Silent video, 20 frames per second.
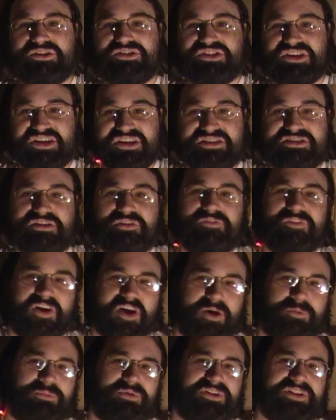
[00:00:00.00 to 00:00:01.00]
which is
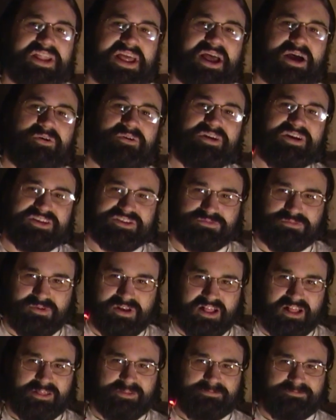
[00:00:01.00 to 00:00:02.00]
available now as
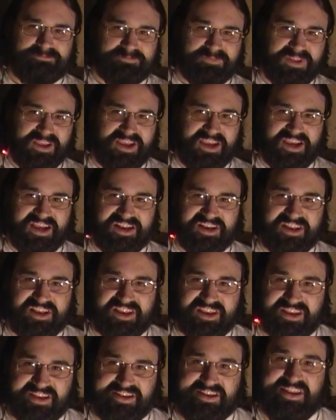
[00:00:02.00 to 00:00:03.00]
well.
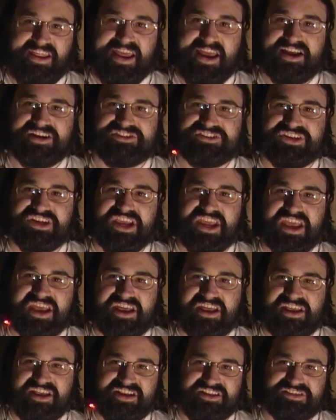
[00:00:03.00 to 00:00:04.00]
And it actually
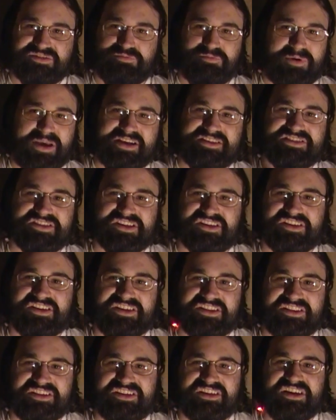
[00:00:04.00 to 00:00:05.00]
it's
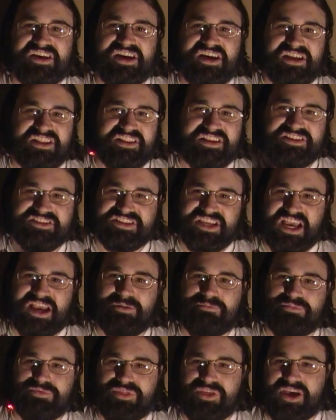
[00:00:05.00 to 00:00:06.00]
basically the
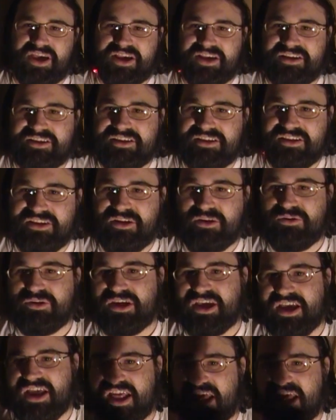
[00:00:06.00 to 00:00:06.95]
same thing. You